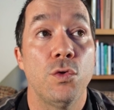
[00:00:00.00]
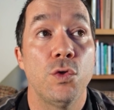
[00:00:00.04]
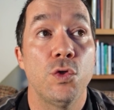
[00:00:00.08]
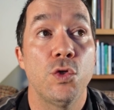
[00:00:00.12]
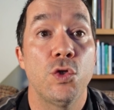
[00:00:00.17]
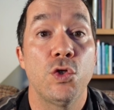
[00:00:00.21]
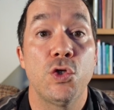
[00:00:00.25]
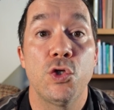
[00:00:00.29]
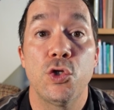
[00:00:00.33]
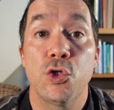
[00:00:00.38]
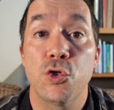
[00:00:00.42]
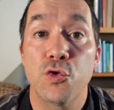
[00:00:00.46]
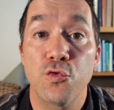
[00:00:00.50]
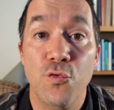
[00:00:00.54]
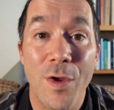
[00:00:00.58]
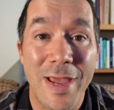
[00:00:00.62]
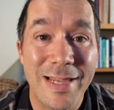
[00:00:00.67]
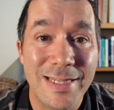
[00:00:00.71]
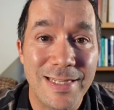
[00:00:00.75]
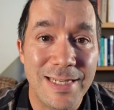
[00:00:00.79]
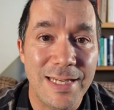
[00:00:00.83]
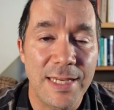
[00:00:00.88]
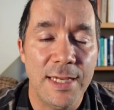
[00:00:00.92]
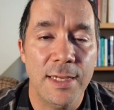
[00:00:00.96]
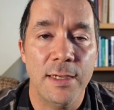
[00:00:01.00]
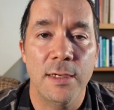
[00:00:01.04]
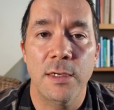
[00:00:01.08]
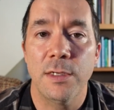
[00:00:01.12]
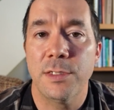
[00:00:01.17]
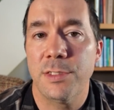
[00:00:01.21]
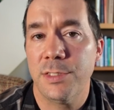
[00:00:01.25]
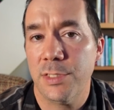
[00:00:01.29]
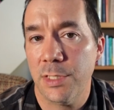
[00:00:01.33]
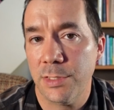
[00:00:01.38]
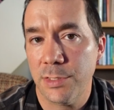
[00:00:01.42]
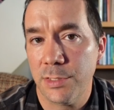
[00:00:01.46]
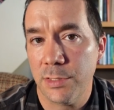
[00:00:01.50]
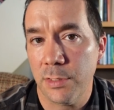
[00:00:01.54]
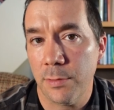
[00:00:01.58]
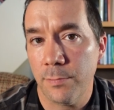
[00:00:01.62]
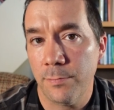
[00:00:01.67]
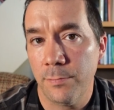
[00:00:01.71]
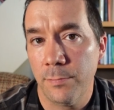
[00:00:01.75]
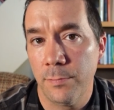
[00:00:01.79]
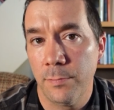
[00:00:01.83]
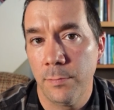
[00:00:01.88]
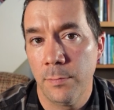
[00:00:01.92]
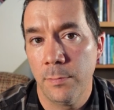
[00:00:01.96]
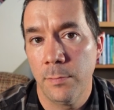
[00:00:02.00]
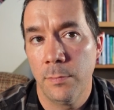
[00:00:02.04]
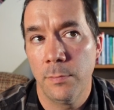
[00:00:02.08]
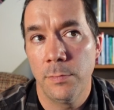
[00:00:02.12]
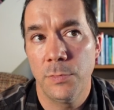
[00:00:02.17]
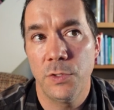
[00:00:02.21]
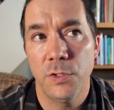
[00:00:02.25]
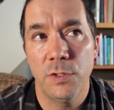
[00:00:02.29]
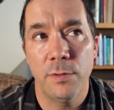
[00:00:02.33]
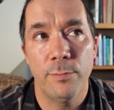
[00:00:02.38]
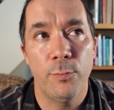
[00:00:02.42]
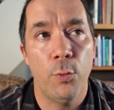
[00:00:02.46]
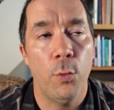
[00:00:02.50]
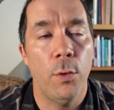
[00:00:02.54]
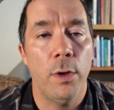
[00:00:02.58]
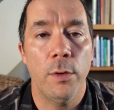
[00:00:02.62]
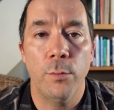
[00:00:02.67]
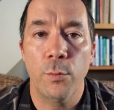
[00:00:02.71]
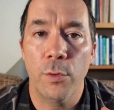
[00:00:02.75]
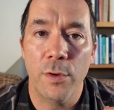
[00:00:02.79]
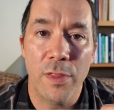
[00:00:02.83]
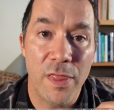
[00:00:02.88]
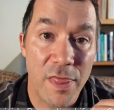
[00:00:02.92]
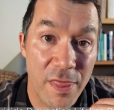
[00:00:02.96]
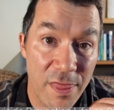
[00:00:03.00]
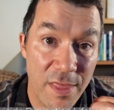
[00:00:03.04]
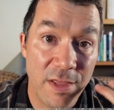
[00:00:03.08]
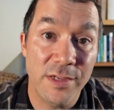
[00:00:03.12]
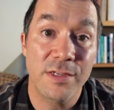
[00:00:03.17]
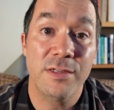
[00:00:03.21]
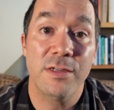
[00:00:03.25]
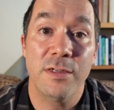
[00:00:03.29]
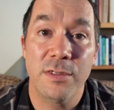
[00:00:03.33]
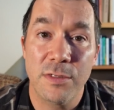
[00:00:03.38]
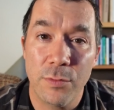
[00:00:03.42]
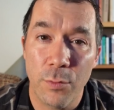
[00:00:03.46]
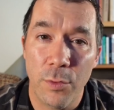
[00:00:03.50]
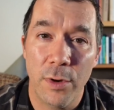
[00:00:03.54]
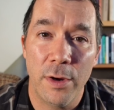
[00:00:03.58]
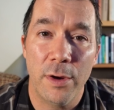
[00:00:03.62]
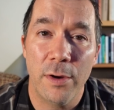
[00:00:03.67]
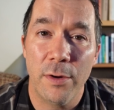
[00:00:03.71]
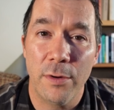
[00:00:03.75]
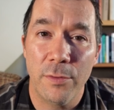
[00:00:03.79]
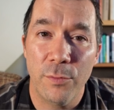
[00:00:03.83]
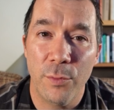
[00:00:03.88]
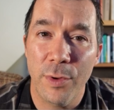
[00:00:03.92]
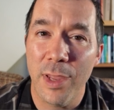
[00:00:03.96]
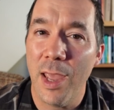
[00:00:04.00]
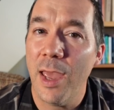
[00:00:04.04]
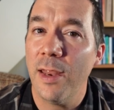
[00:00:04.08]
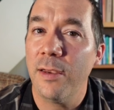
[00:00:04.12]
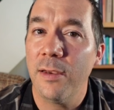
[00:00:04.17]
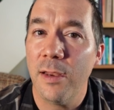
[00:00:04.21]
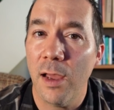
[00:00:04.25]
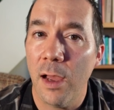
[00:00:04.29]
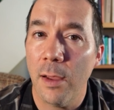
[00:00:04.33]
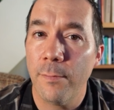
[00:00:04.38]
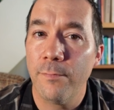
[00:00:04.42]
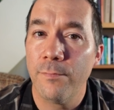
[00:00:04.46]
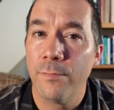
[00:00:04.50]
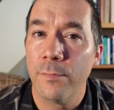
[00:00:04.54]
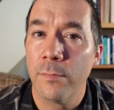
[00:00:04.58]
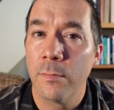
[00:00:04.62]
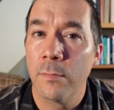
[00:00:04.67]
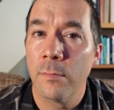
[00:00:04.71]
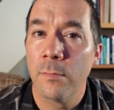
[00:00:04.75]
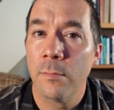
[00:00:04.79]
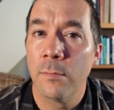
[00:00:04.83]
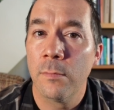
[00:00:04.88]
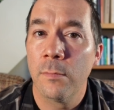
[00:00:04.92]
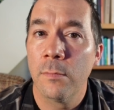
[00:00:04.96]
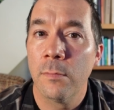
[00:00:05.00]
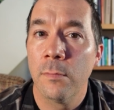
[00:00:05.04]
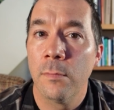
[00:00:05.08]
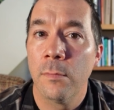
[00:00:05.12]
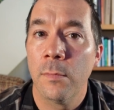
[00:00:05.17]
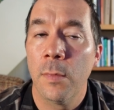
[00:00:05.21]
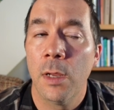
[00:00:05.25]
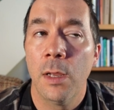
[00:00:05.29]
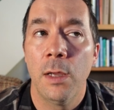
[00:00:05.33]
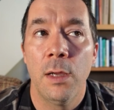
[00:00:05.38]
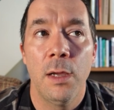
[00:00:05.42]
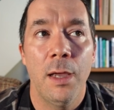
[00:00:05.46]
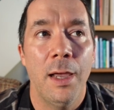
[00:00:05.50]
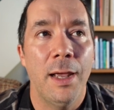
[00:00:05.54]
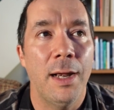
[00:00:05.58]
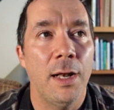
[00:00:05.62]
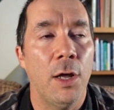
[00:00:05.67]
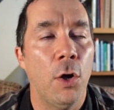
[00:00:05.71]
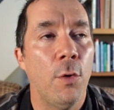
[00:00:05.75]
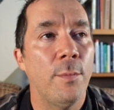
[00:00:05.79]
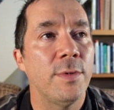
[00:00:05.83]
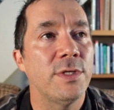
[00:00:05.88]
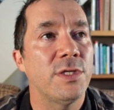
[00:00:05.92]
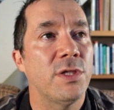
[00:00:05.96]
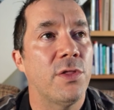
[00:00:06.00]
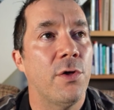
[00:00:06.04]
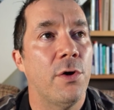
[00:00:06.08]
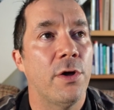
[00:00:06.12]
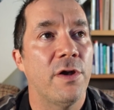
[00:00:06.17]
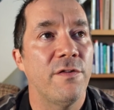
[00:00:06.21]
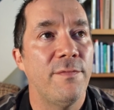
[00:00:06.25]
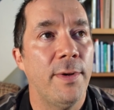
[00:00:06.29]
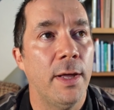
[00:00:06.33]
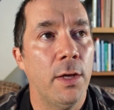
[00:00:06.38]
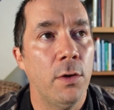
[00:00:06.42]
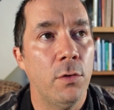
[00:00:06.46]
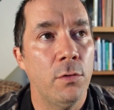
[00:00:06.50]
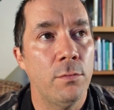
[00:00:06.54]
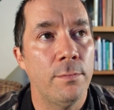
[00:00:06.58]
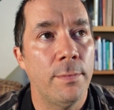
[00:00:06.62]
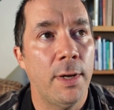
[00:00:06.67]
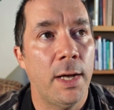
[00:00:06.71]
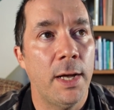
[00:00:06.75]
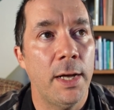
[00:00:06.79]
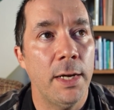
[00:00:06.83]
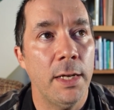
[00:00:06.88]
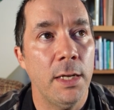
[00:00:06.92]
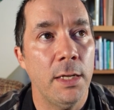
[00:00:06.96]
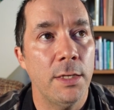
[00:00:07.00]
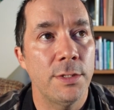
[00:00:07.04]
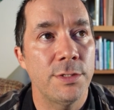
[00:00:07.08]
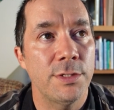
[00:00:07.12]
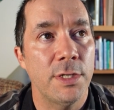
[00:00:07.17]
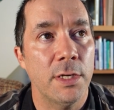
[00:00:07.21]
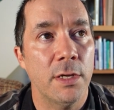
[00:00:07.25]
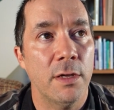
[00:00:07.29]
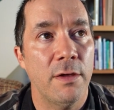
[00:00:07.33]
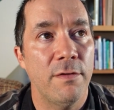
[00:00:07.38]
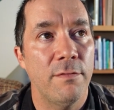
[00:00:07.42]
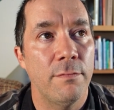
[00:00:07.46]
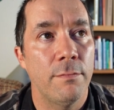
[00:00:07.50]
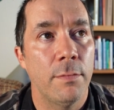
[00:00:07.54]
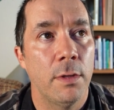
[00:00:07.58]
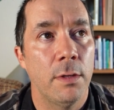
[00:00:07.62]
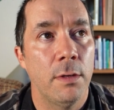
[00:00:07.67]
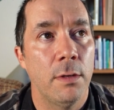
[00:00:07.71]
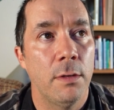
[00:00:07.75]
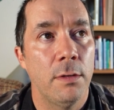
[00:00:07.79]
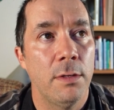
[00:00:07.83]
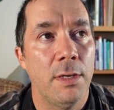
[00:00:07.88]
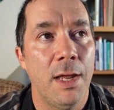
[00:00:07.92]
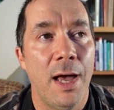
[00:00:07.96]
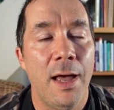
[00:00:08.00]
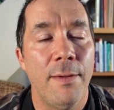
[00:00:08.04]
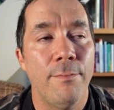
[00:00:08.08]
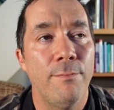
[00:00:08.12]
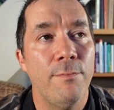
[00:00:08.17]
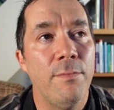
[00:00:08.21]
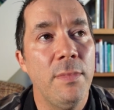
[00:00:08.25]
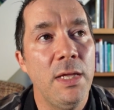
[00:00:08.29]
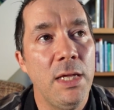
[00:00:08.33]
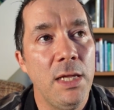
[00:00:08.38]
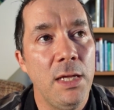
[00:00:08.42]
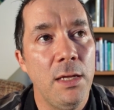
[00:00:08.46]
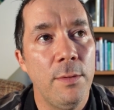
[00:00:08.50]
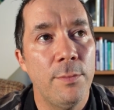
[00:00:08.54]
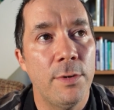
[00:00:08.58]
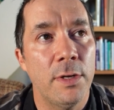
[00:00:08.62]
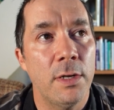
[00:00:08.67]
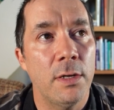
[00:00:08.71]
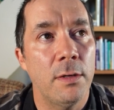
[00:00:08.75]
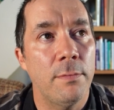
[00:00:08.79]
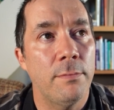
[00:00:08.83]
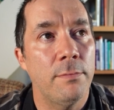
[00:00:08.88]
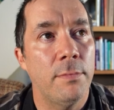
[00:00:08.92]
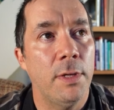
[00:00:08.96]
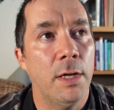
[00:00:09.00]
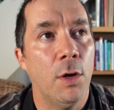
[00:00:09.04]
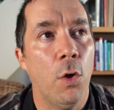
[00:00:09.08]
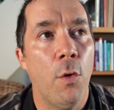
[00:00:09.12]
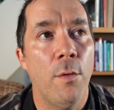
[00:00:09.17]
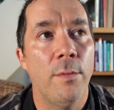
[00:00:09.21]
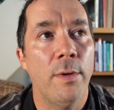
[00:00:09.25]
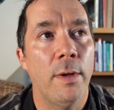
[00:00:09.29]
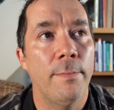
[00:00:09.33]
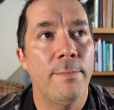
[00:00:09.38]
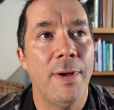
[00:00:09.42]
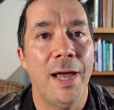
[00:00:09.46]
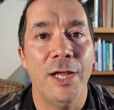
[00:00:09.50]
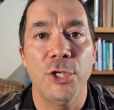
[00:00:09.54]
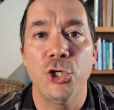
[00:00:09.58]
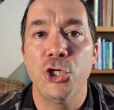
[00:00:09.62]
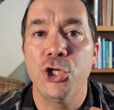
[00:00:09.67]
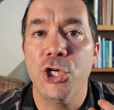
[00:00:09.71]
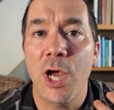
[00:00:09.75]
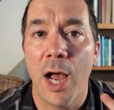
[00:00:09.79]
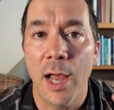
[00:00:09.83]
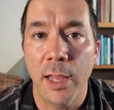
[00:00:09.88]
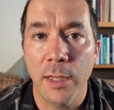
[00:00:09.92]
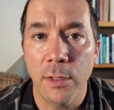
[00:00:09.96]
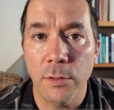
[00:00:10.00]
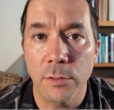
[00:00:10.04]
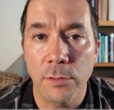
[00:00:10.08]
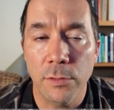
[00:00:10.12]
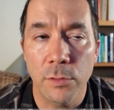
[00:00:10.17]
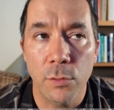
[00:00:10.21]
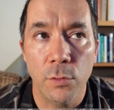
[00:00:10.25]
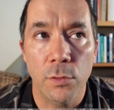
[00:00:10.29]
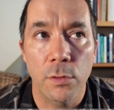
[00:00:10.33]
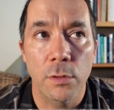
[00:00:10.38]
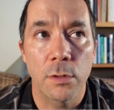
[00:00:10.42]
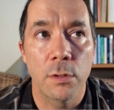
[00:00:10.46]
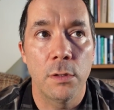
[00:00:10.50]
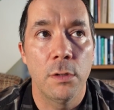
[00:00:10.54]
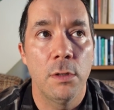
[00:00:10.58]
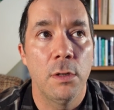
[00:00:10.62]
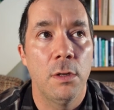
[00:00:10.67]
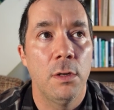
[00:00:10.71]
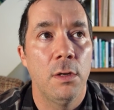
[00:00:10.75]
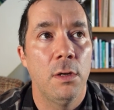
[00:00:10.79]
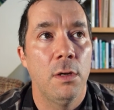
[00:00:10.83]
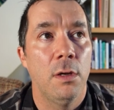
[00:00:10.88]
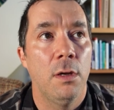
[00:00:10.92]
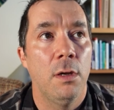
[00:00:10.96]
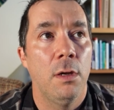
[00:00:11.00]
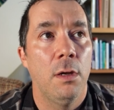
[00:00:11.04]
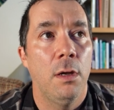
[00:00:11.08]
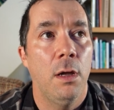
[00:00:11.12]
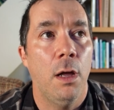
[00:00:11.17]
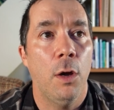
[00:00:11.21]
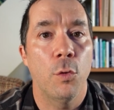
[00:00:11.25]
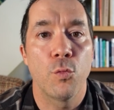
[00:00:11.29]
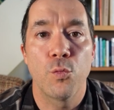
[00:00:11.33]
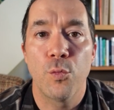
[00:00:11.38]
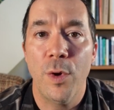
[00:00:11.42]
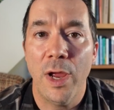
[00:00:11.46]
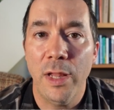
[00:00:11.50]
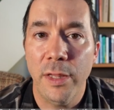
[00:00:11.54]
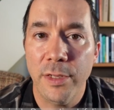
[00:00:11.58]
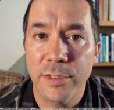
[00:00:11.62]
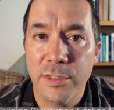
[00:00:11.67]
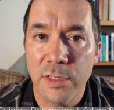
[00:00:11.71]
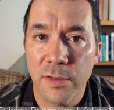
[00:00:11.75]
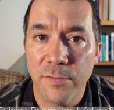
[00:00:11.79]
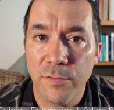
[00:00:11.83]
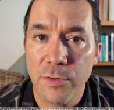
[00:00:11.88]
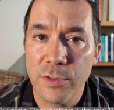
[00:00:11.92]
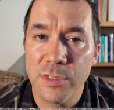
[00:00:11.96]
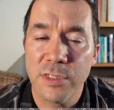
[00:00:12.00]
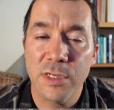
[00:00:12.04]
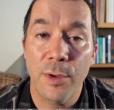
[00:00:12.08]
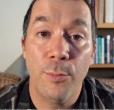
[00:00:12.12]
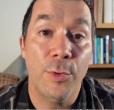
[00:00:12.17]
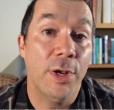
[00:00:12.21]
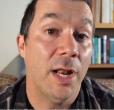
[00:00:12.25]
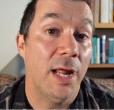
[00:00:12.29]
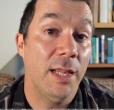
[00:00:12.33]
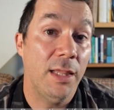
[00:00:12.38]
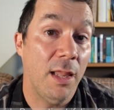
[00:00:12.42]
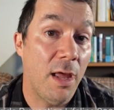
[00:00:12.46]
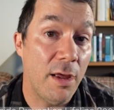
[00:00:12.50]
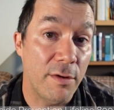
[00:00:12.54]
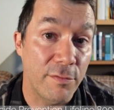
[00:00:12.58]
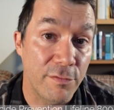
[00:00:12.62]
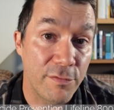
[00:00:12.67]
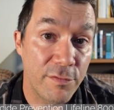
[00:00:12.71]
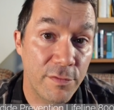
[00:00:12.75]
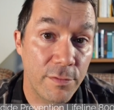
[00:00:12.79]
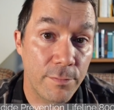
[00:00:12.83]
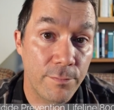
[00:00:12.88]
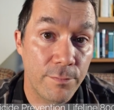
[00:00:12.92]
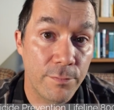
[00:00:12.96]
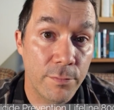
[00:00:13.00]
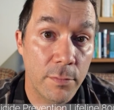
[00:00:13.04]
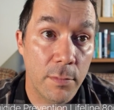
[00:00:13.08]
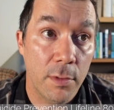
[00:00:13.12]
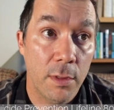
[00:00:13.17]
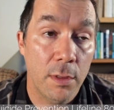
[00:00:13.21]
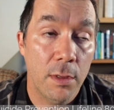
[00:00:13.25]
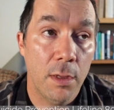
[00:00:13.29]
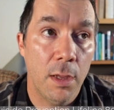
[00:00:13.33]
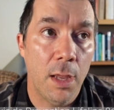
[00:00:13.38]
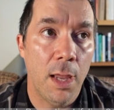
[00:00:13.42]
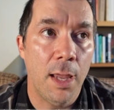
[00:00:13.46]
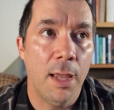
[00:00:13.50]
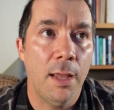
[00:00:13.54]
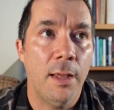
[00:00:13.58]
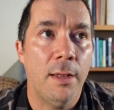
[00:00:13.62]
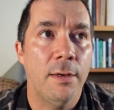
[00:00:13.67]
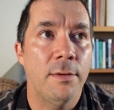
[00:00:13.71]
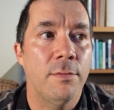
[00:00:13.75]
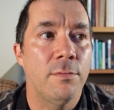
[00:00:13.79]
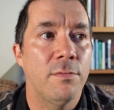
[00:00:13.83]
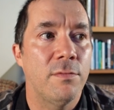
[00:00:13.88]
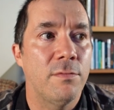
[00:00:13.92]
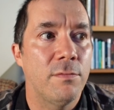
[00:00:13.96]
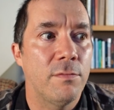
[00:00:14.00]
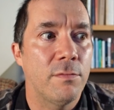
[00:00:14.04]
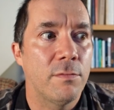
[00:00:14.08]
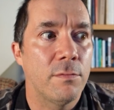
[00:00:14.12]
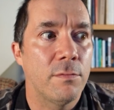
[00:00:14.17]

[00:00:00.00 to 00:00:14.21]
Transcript: stressing a system to the point where this is where we end up. And I almost thought of my own body as like a, not me, but my child or a relative or someone I love. And